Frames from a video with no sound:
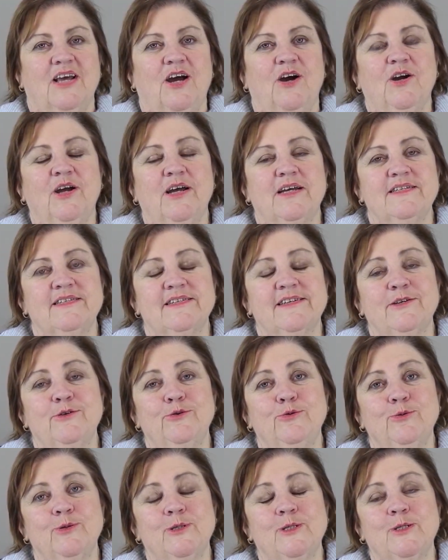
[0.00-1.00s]
Okay,
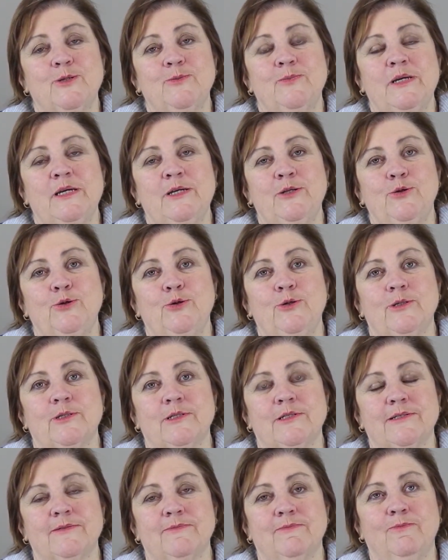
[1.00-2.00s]
skills to be a
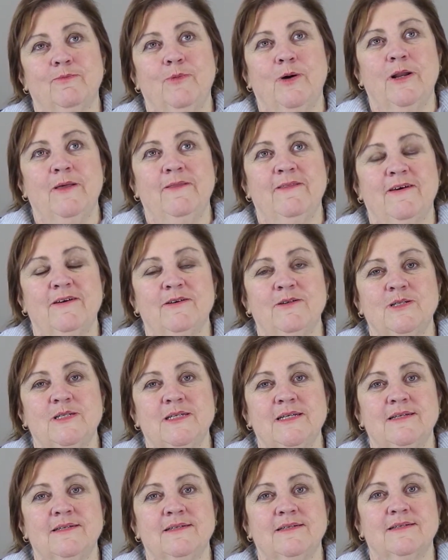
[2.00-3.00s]
nurse. One of those
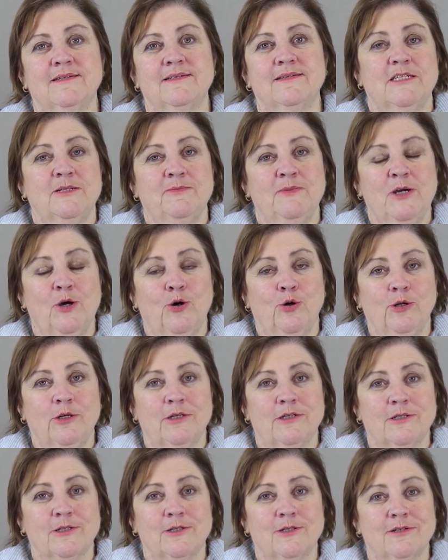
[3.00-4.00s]
is to be
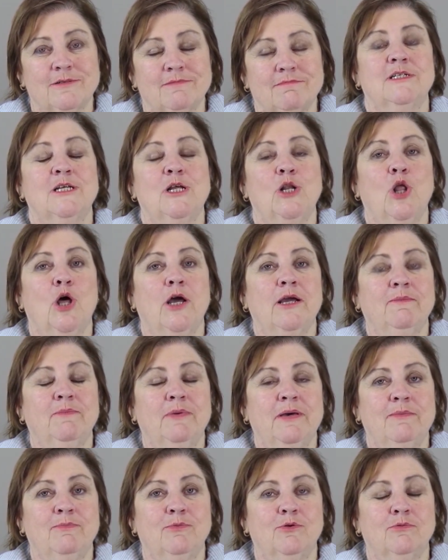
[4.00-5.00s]
honest, to like
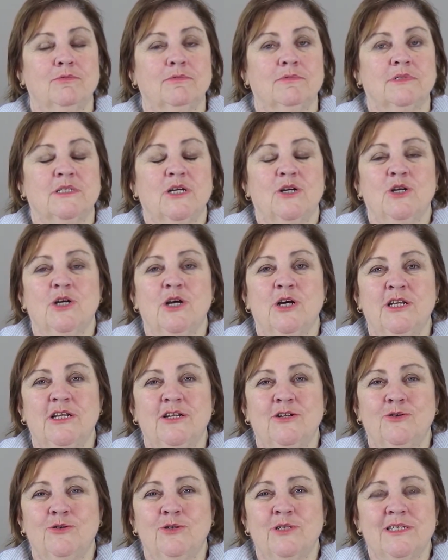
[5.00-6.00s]
people. Don't go into
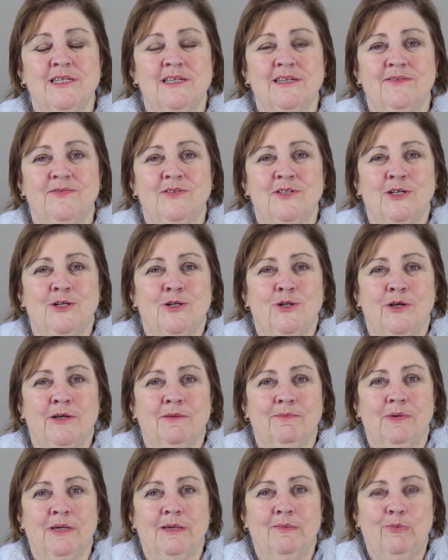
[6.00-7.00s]
nursing if you don't
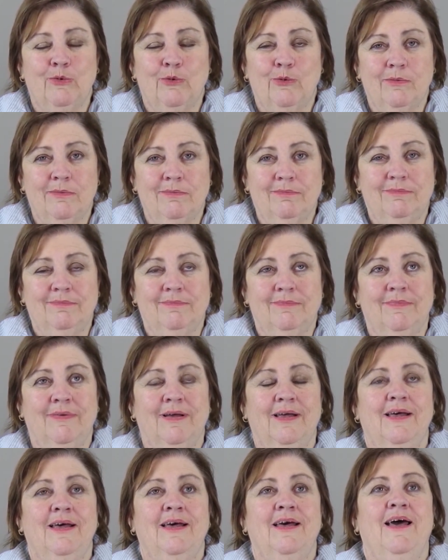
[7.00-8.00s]
like people.
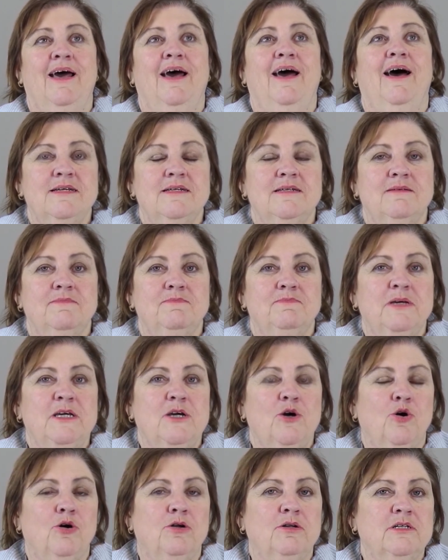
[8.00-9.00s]

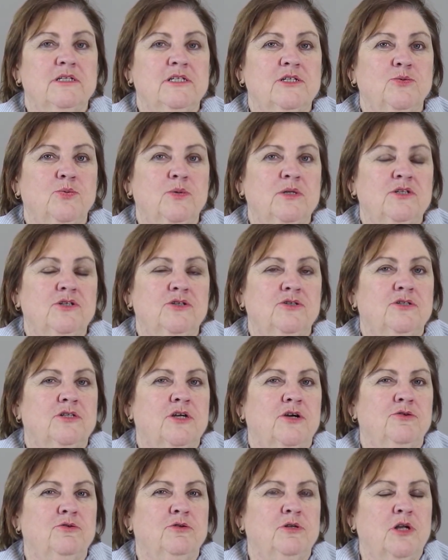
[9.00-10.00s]
Be honest when you
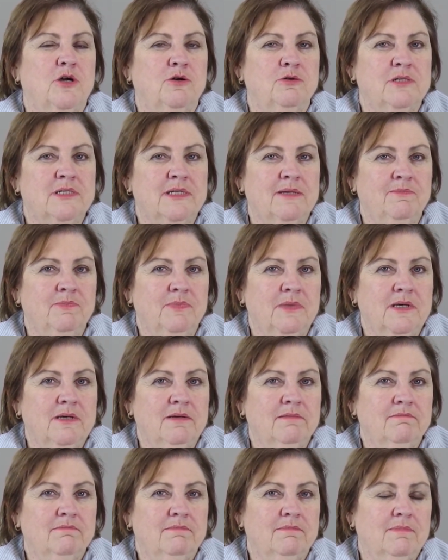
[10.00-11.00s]
don't know
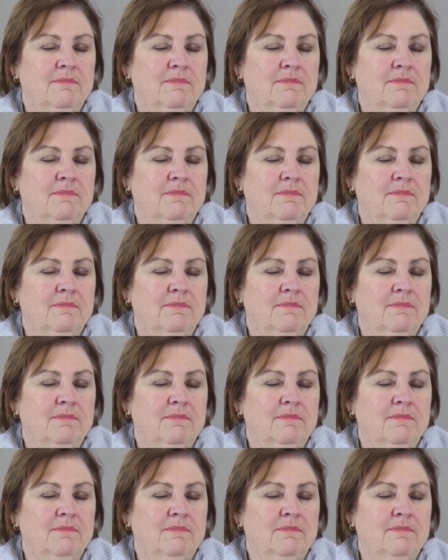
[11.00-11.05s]
something.